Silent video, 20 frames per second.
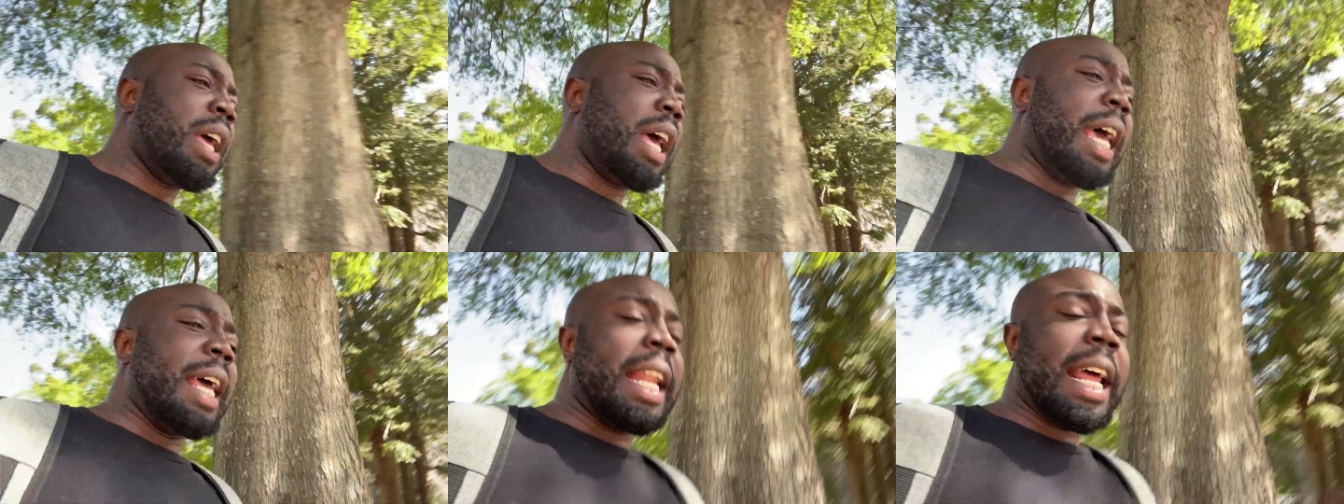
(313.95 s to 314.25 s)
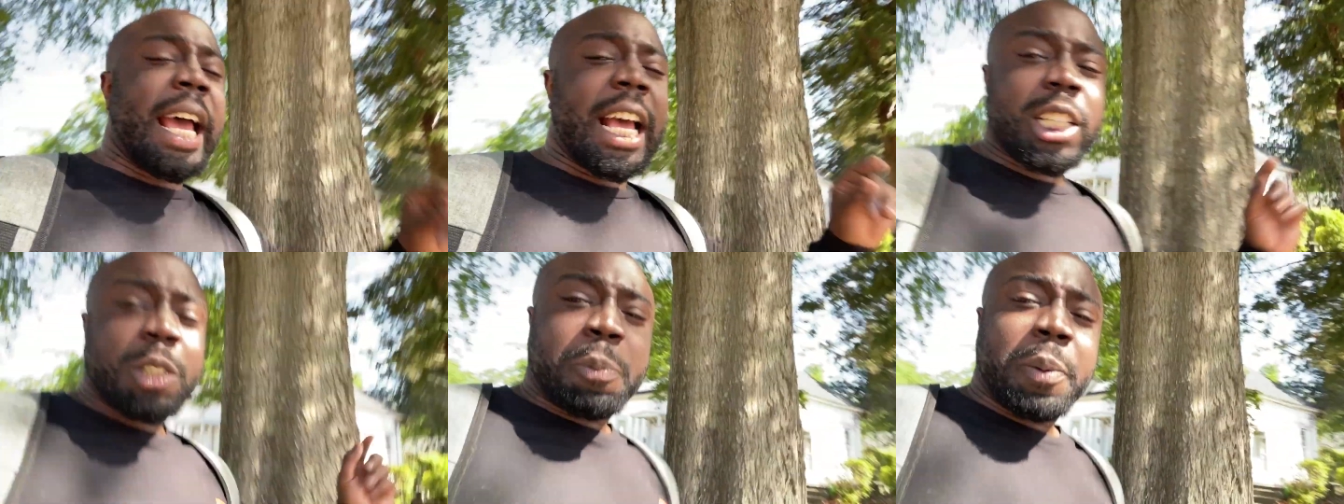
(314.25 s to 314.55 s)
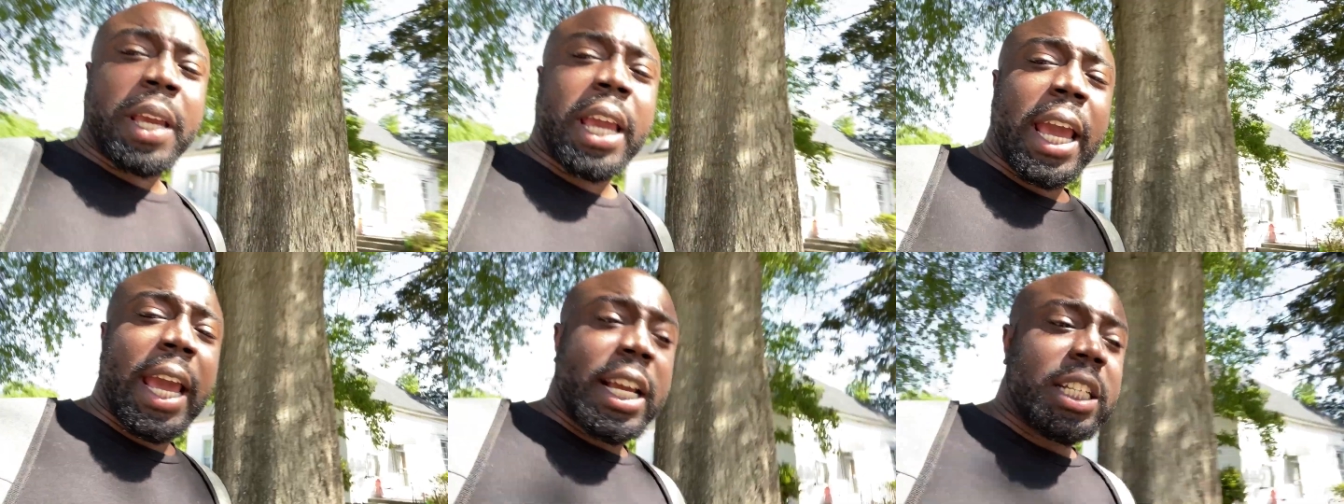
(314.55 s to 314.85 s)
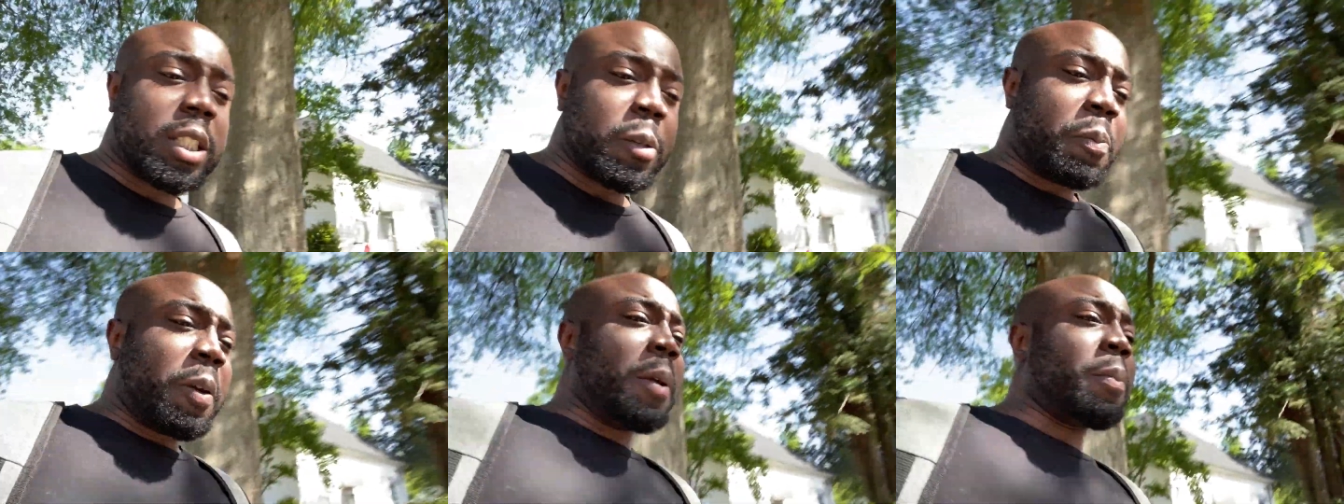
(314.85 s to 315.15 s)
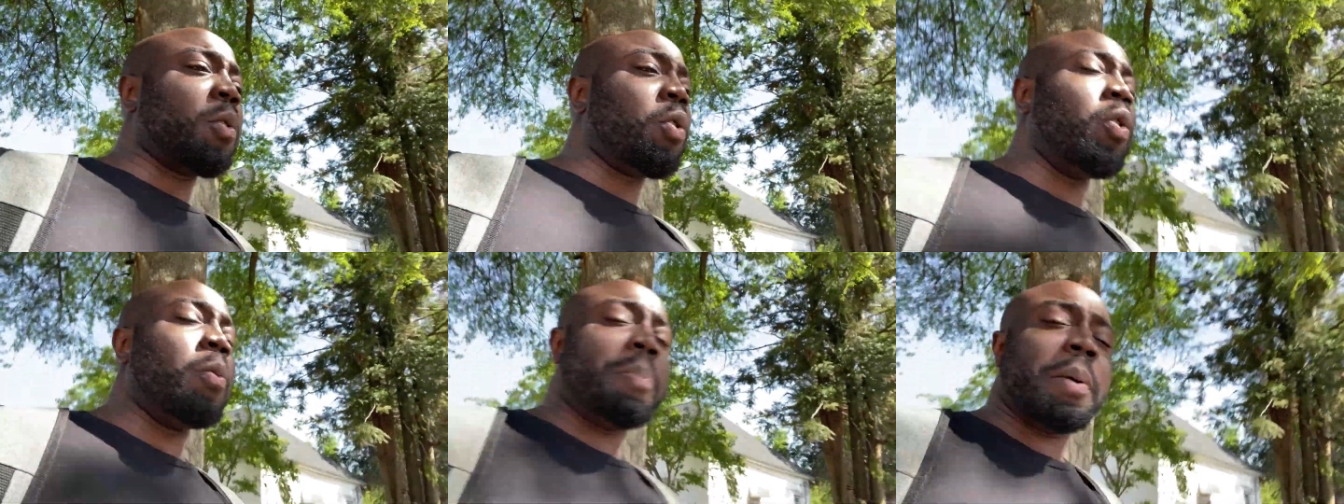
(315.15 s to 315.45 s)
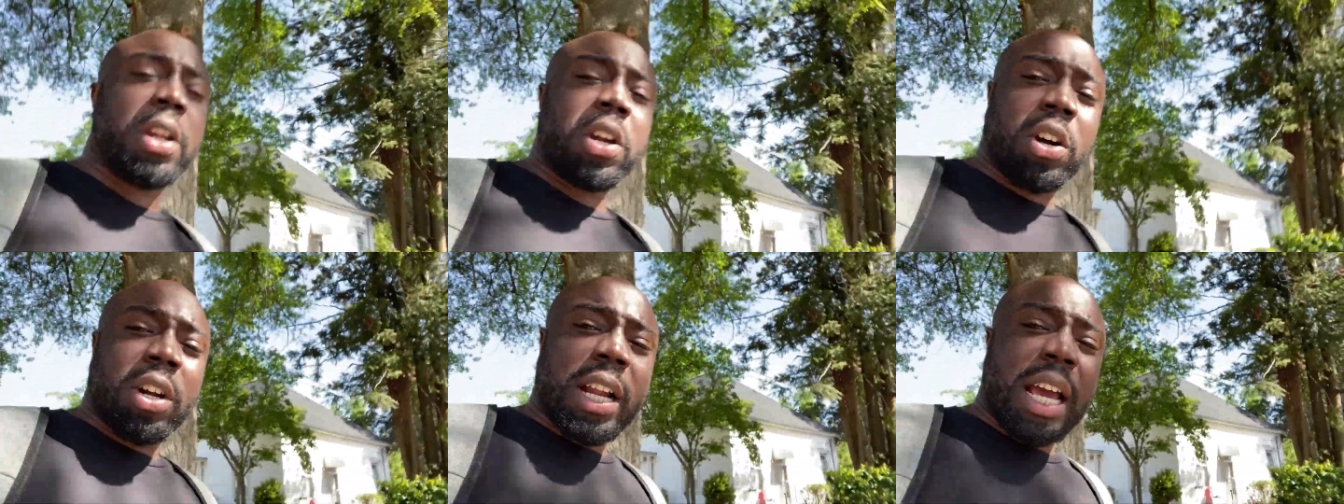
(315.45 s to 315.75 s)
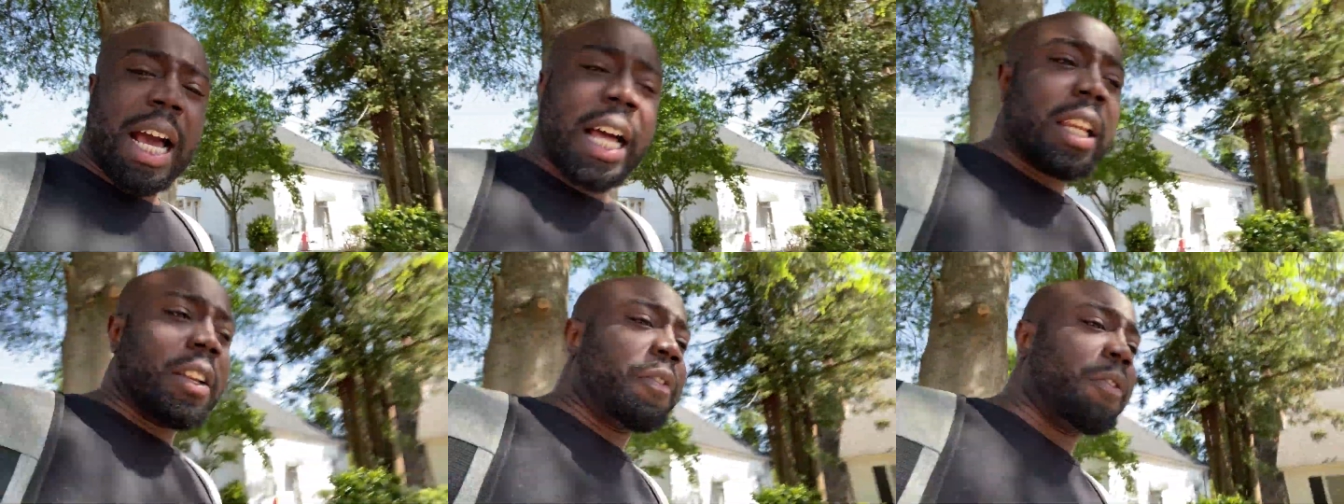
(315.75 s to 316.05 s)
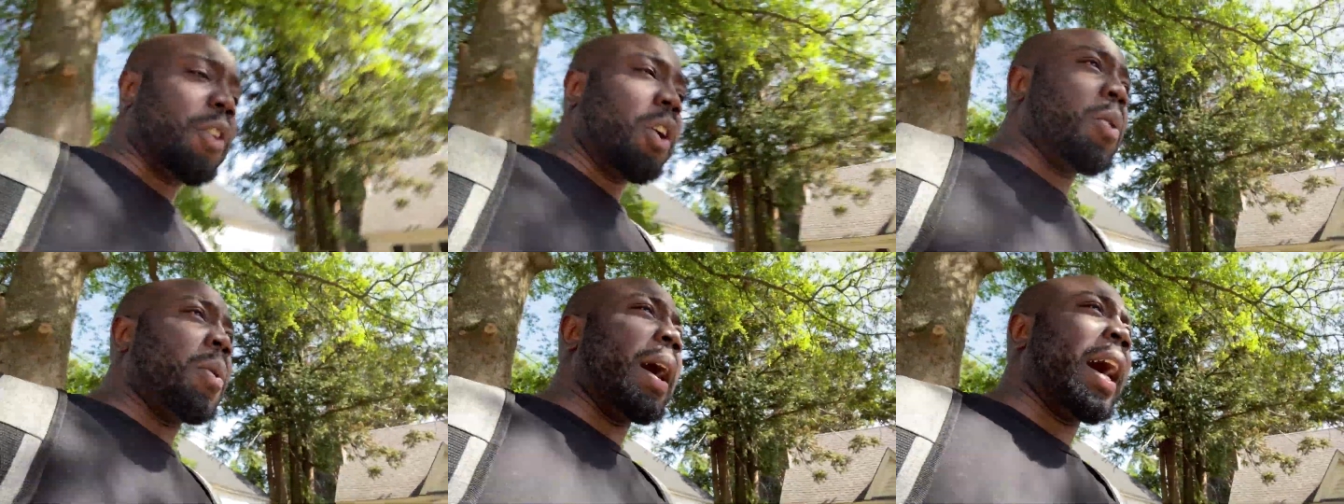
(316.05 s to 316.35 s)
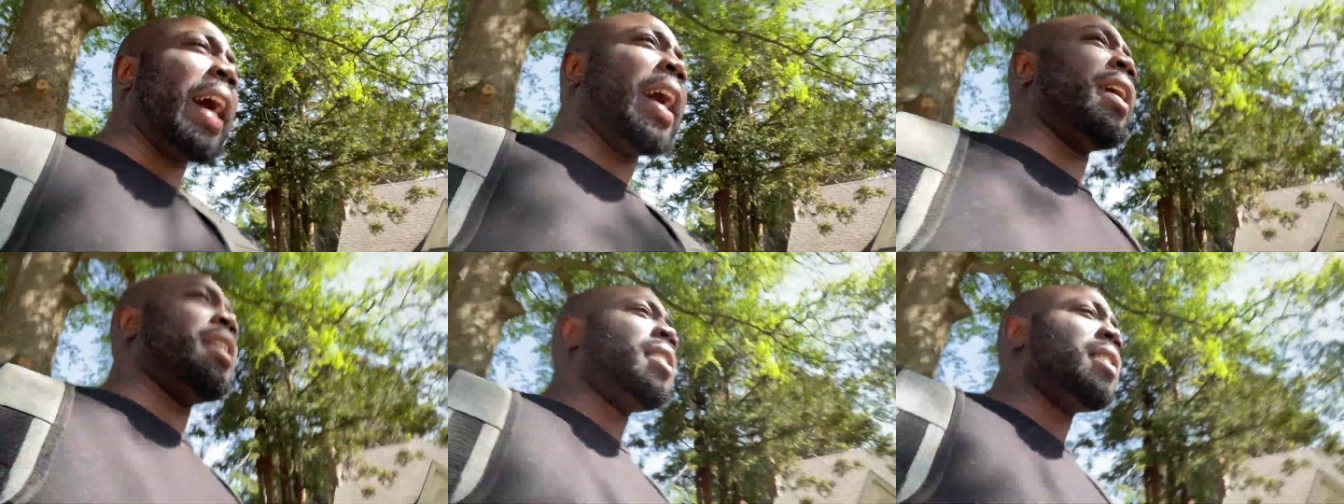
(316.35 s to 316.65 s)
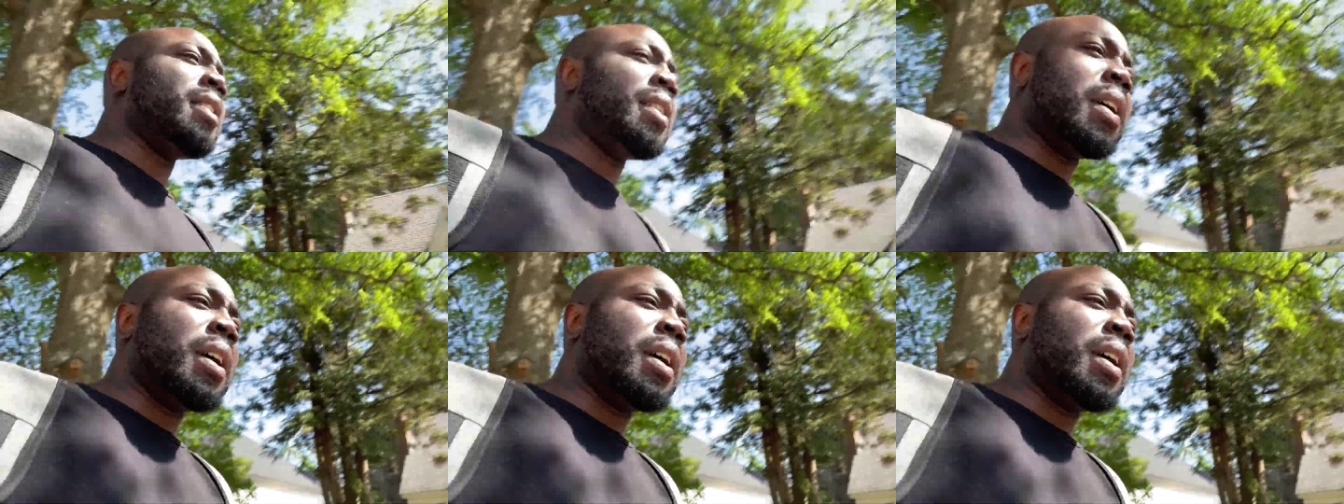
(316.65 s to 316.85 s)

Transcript: and the SPAs are people who've been on the island for a while,